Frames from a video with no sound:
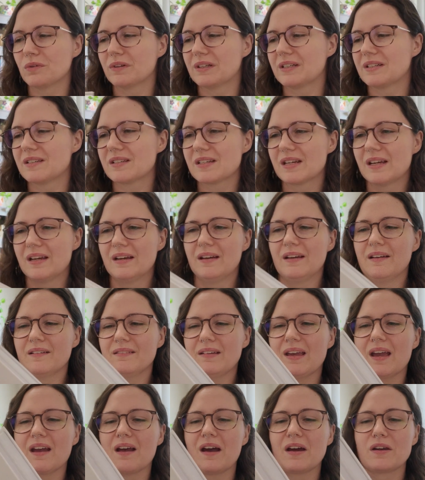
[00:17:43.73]
And
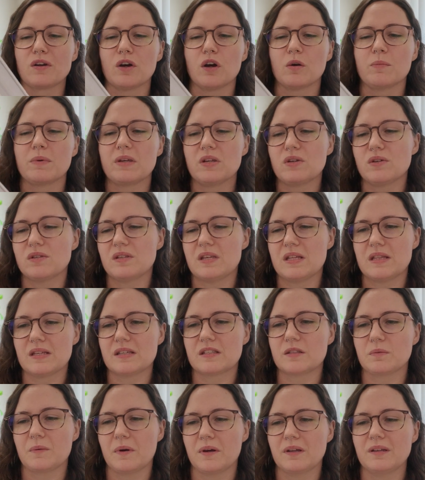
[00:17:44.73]
yeah, I know I'll be using
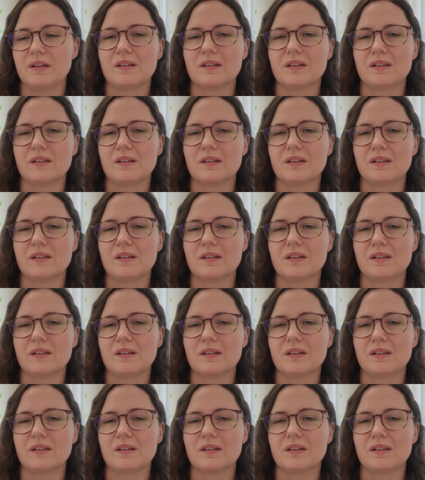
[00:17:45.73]
this one